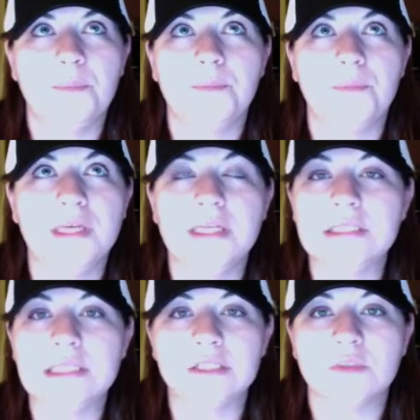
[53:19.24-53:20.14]

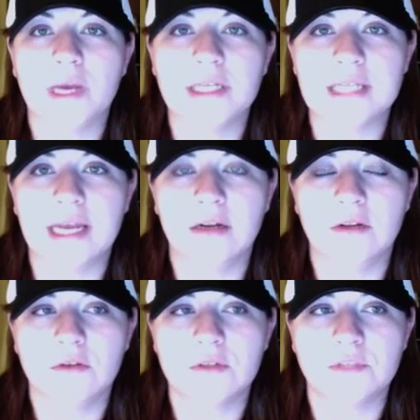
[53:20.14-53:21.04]
easiest ways to handle
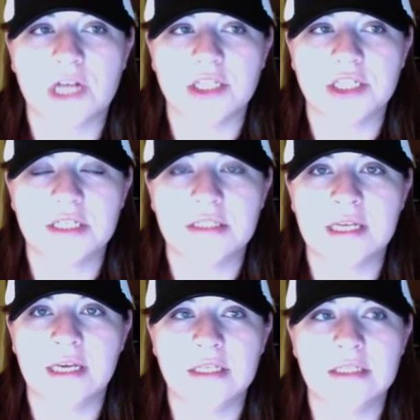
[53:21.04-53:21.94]
those objections
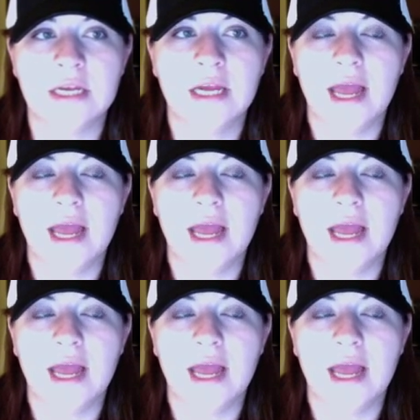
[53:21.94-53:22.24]
is,